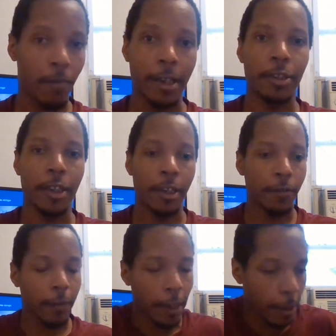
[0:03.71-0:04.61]
my
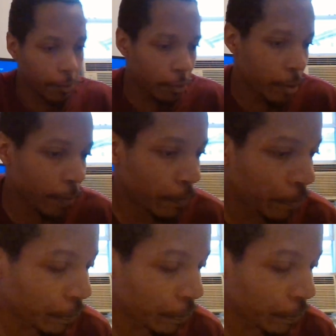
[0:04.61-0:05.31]
GH fans.